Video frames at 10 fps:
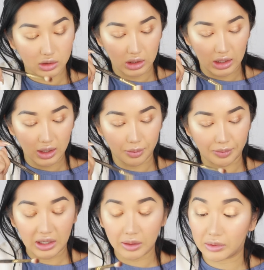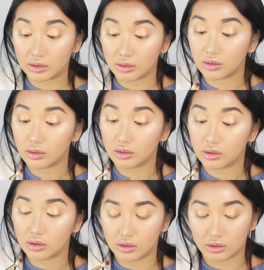Got a lot of pigment.
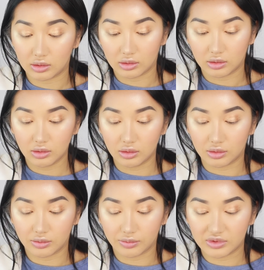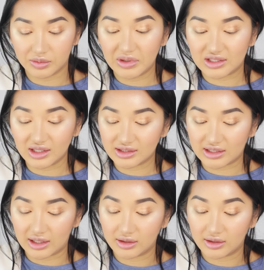Ooh, it's a bit dusty.